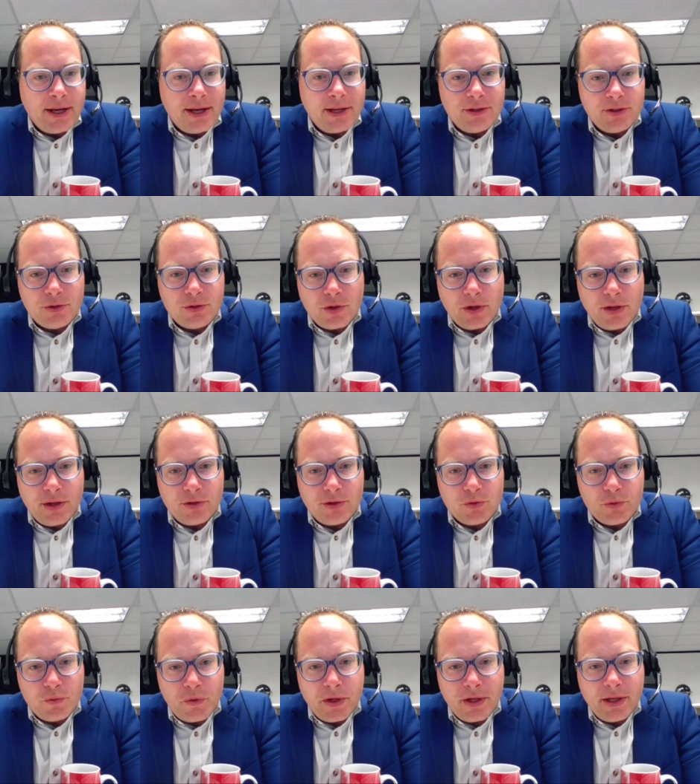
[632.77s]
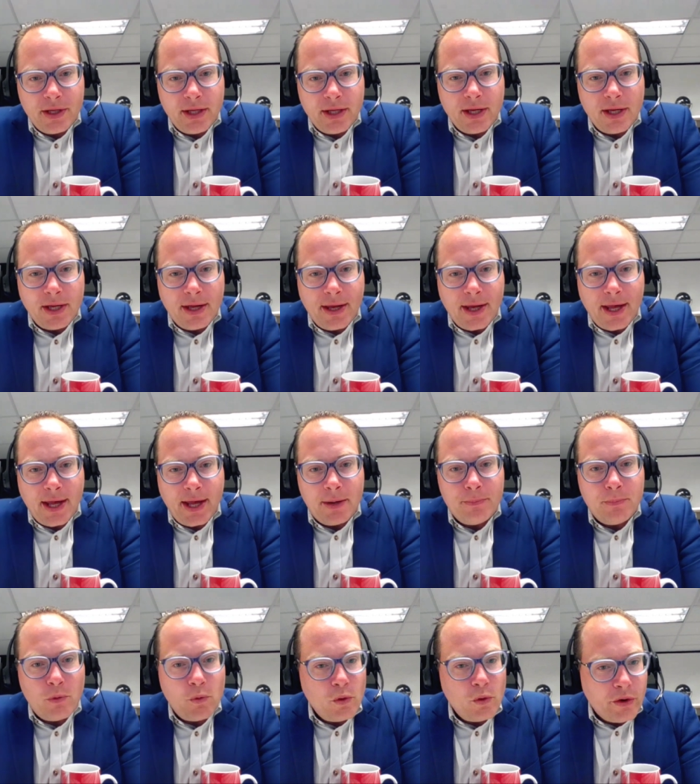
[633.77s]
is is really
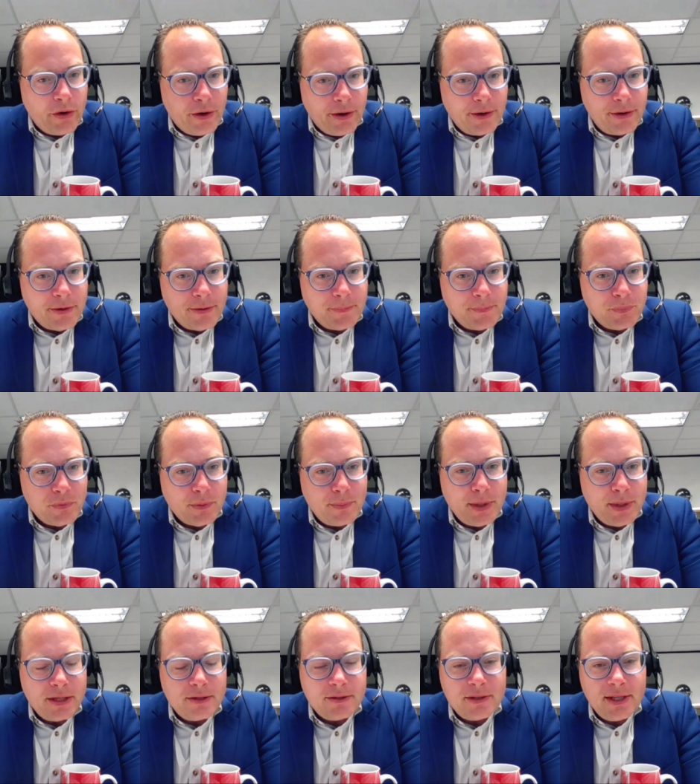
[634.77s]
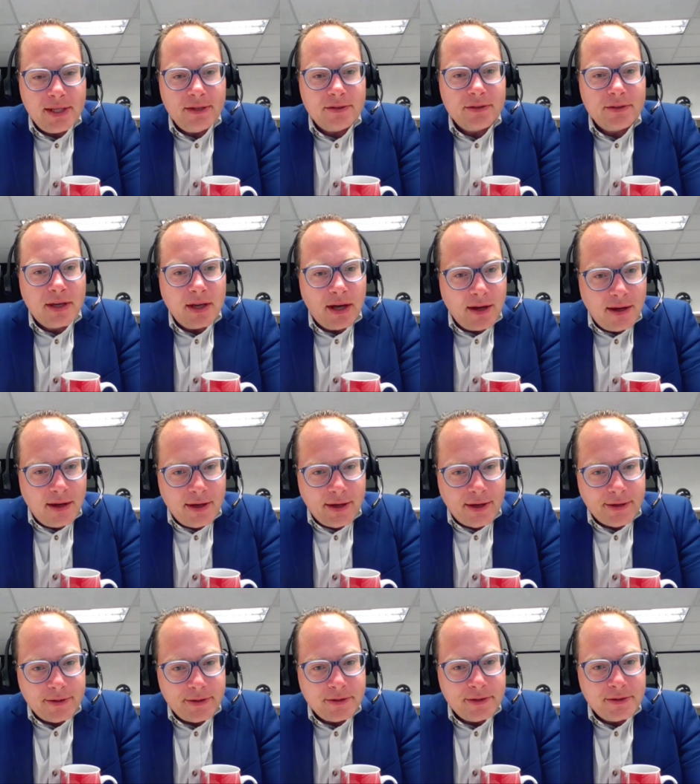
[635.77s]
important because these
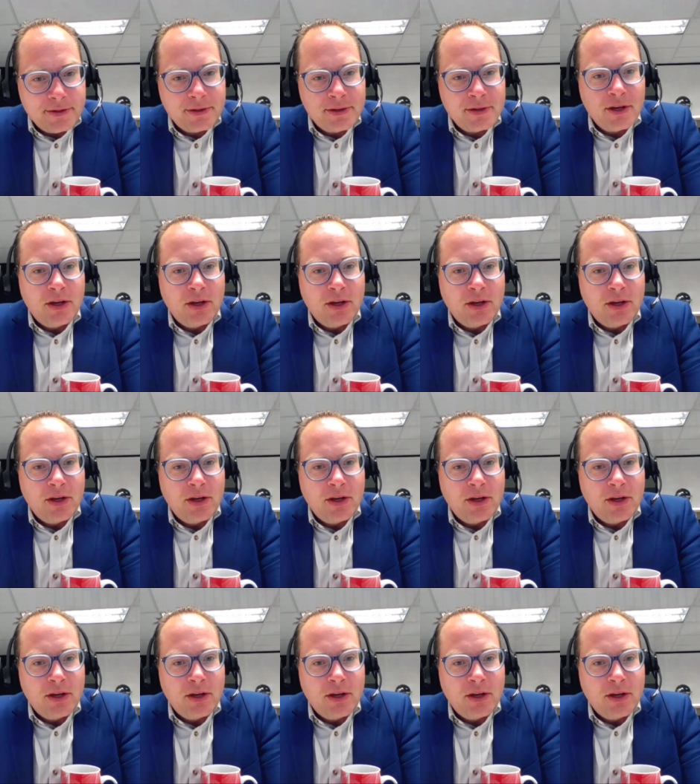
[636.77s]
gods